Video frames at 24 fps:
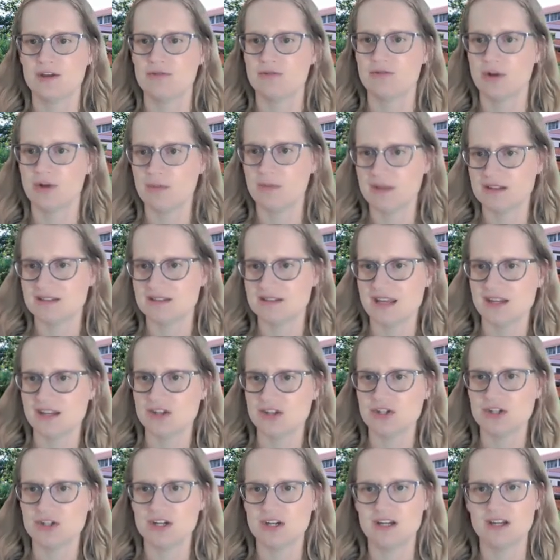
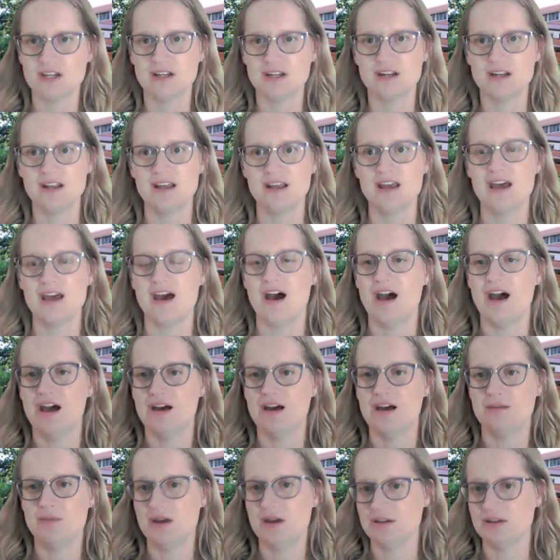fermentation,
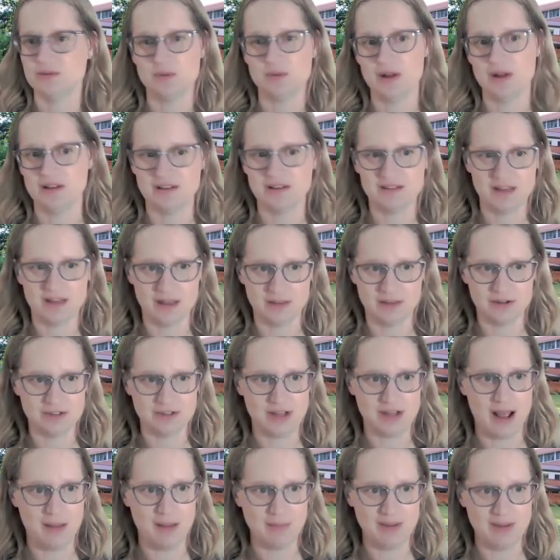as well as other
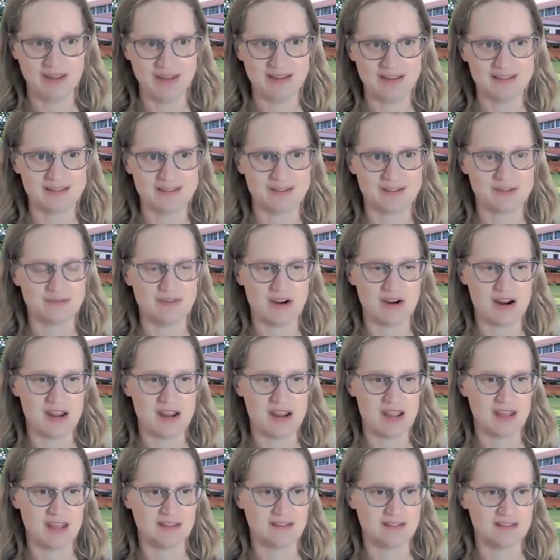topics. It's very
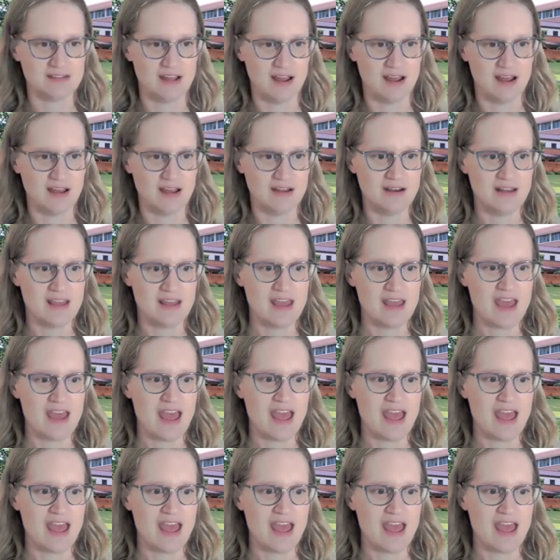hands-on.